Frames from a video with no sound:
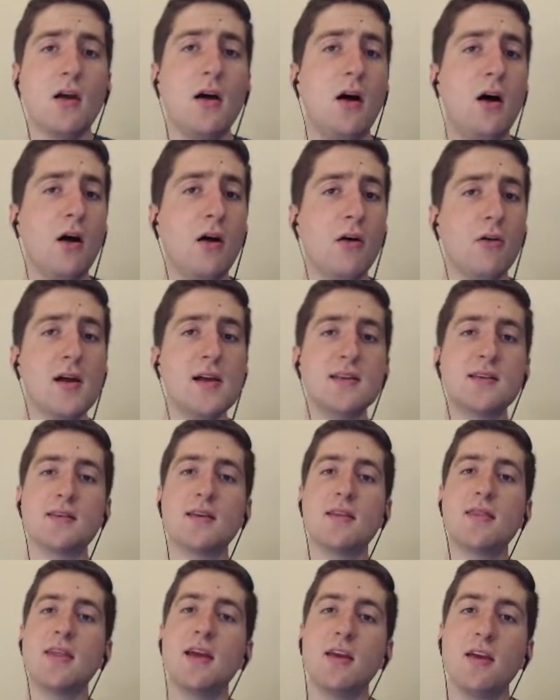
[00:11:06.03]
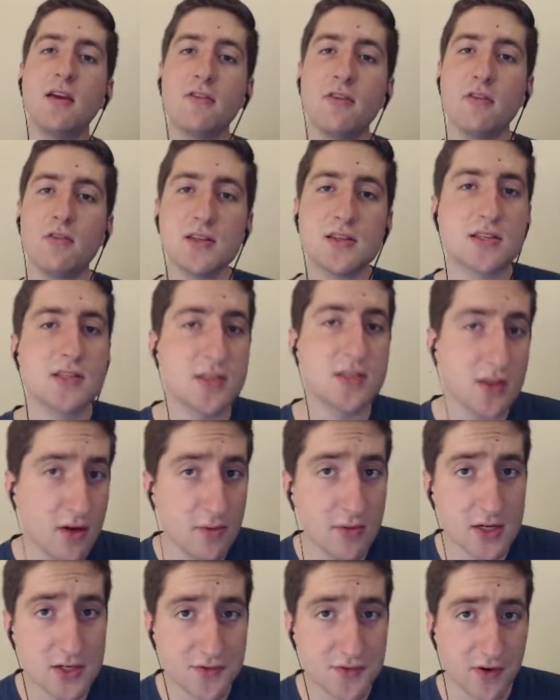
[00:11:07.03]
Alright, thank you everyone
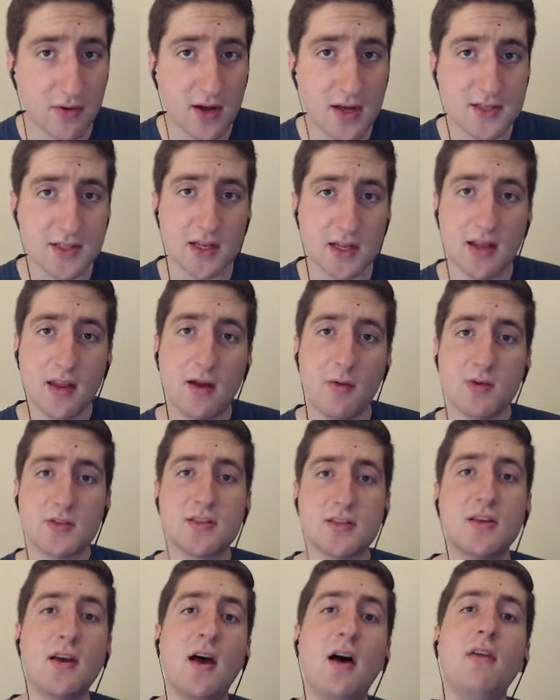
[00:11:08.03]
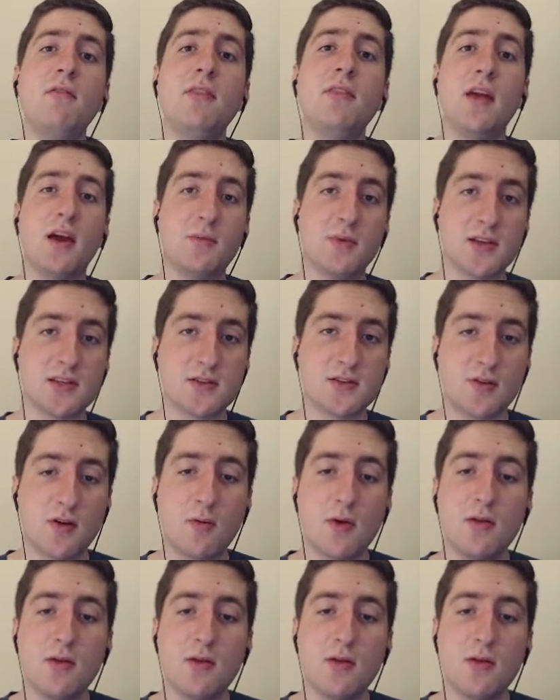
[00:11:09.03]
so much for watching another episode of The Epic Story.